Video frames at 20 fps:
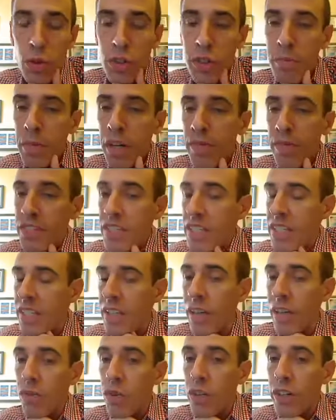above sea
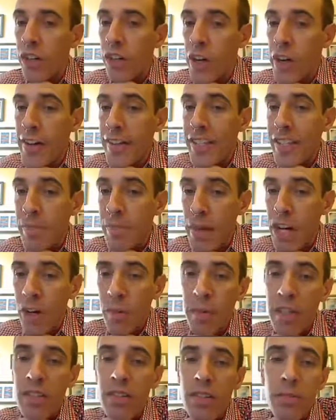level in our
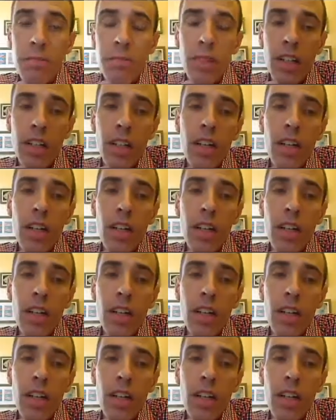experiments.